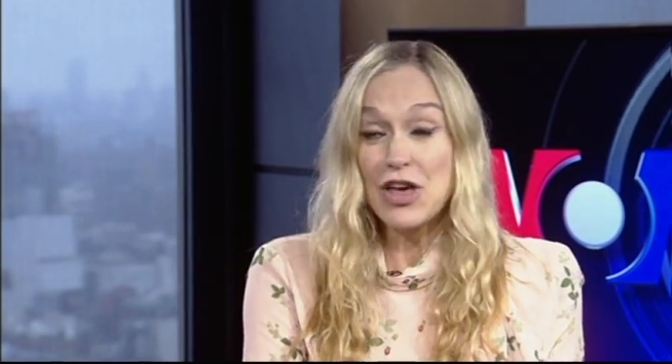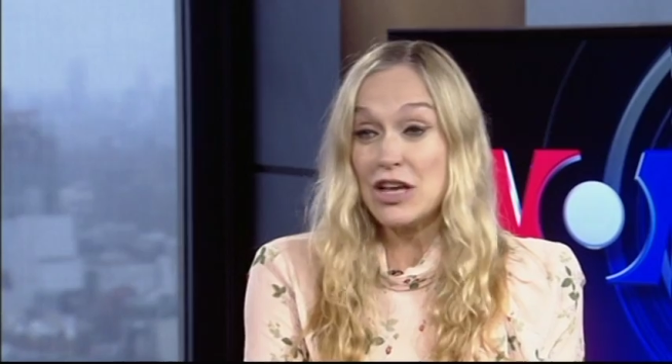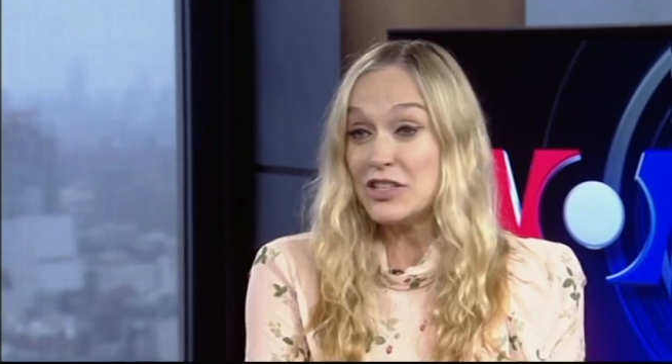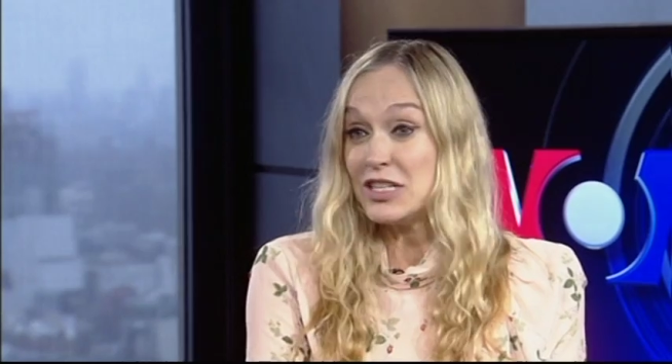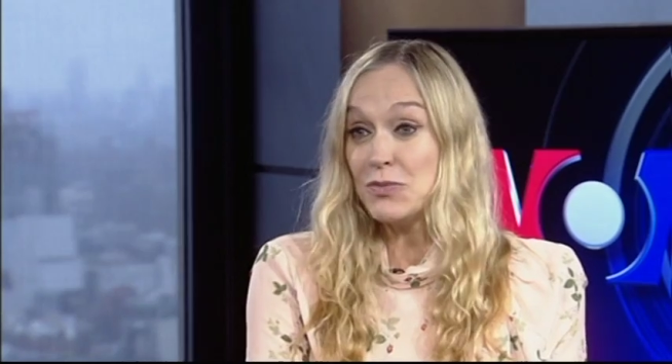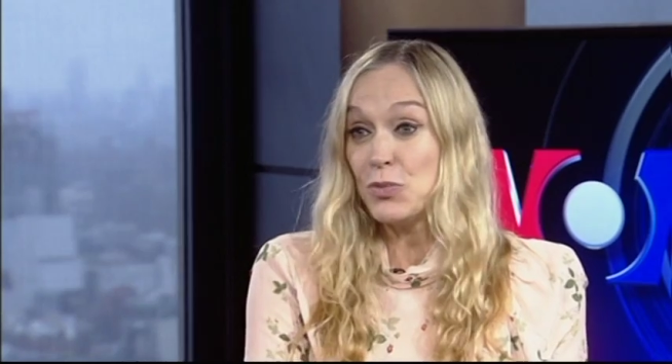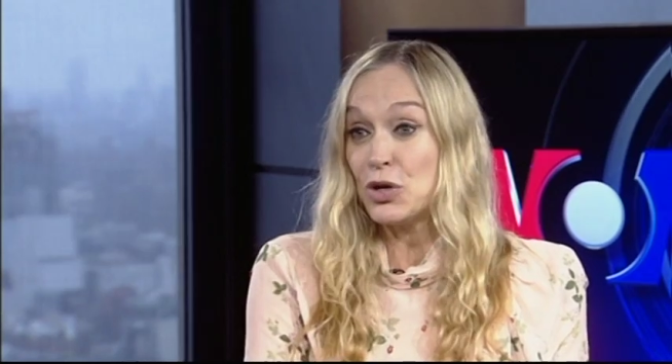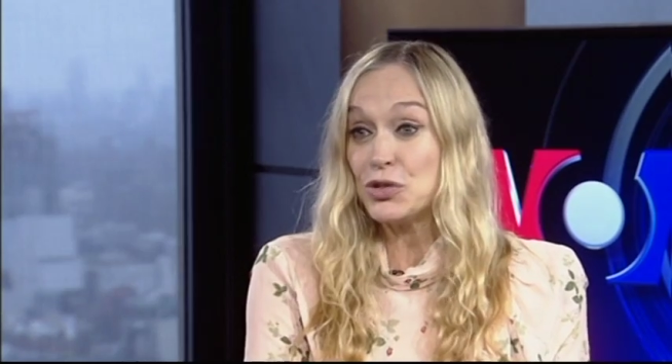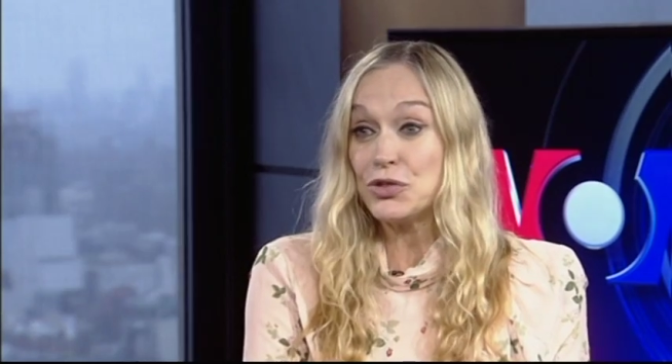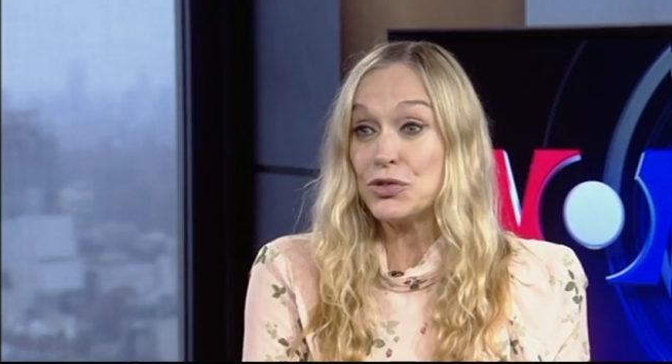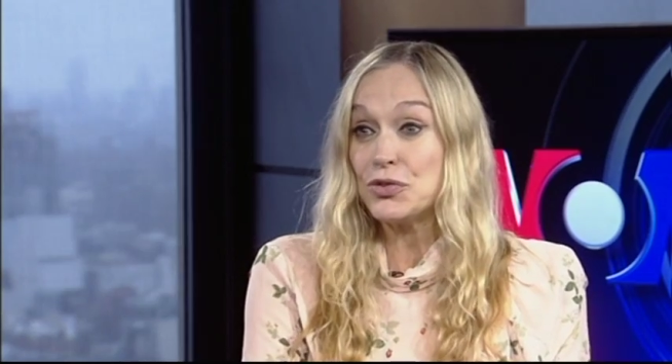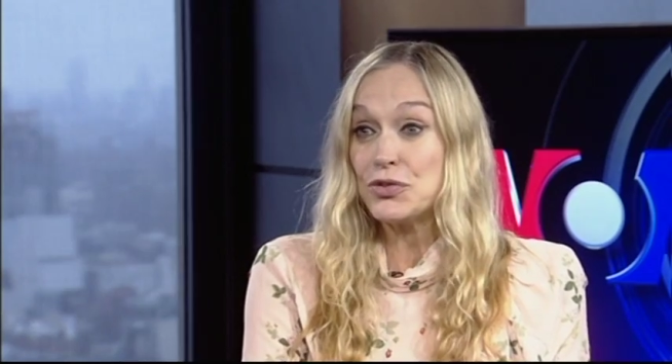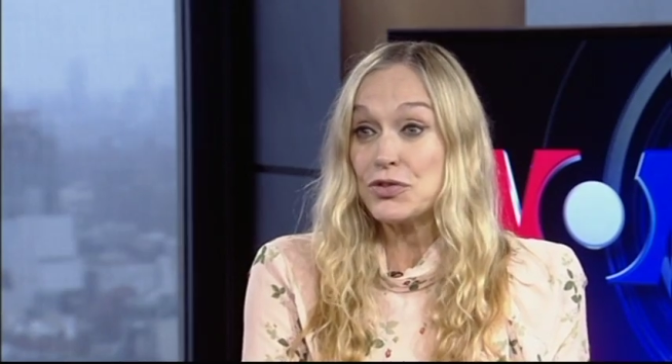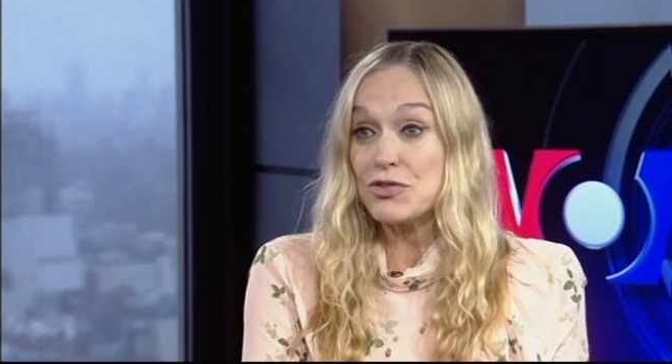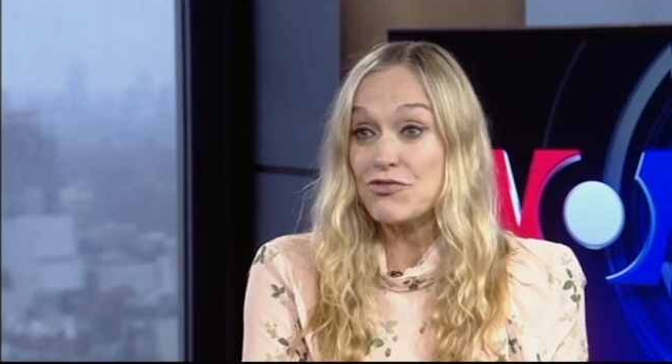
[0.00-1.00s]
30
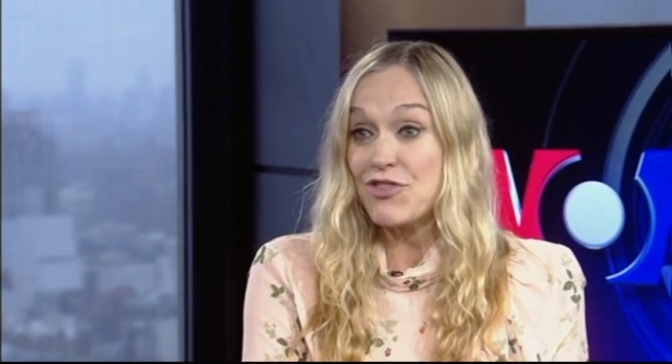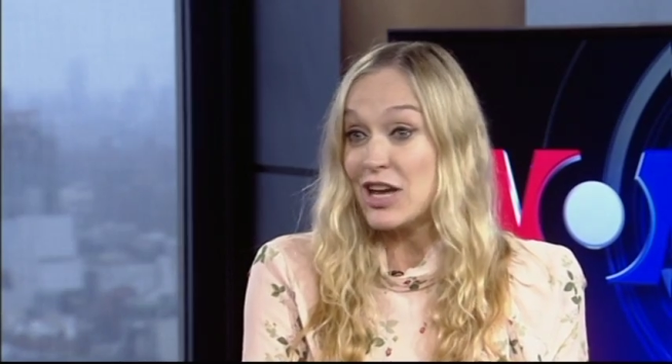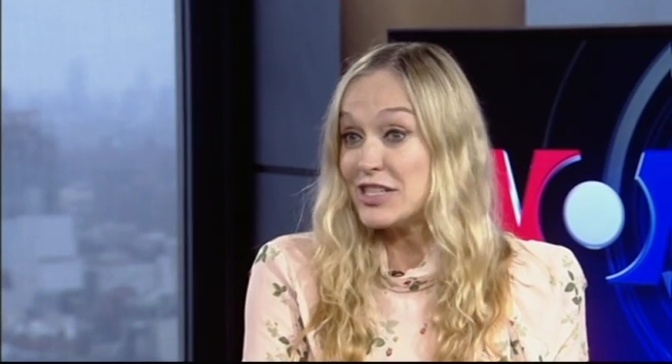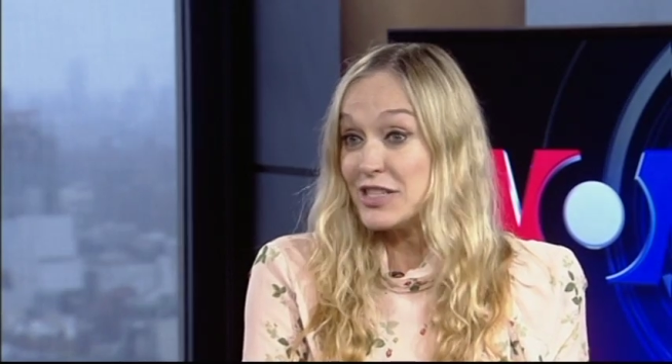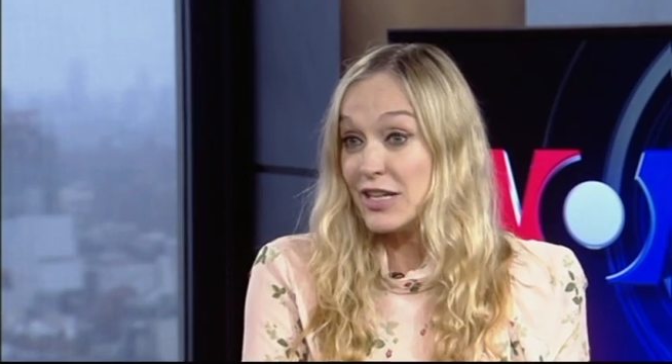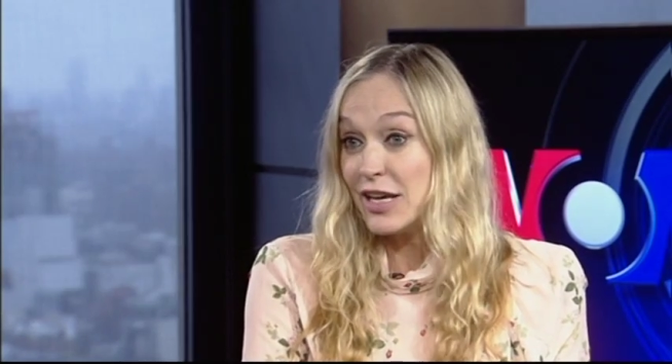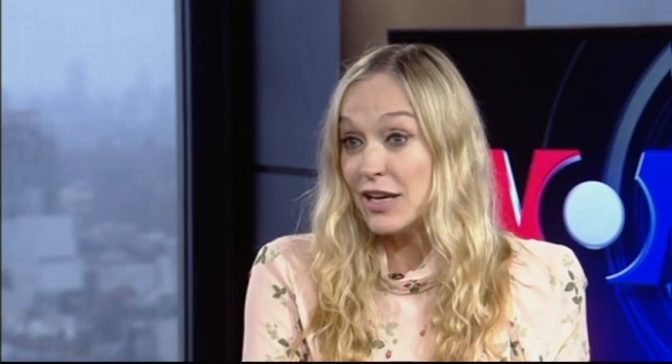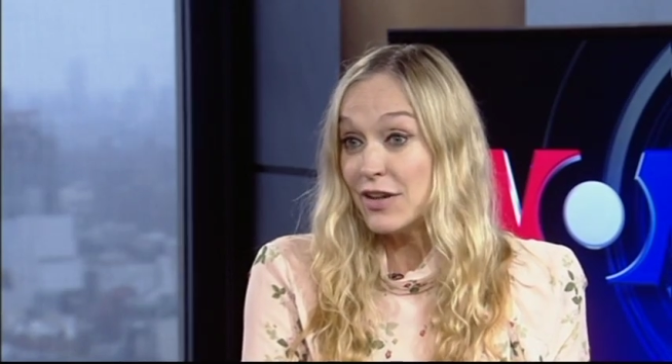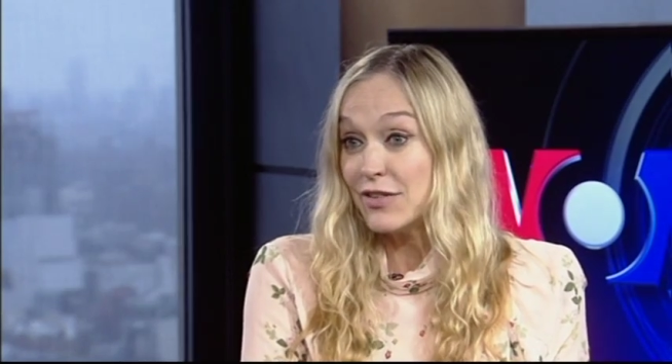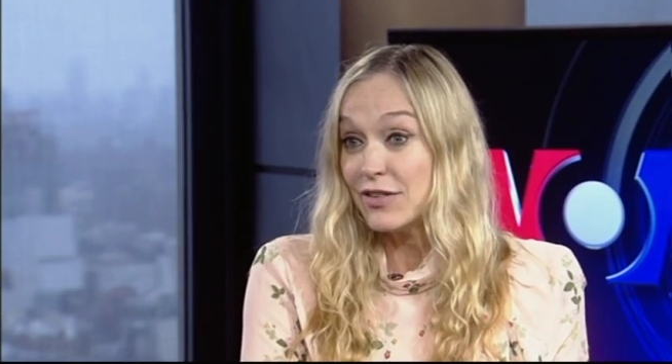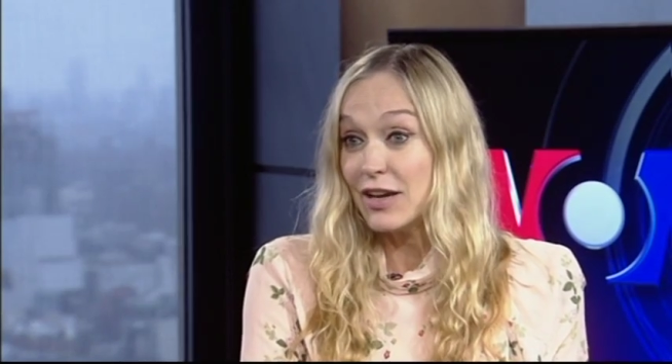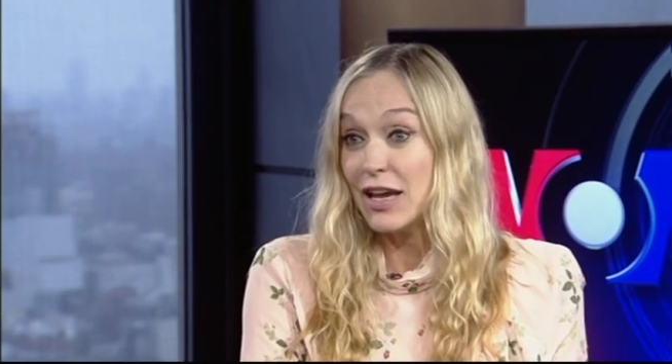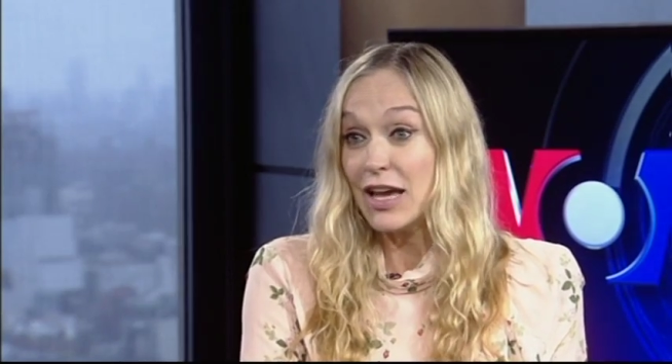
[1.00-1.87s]
models ready. Oh.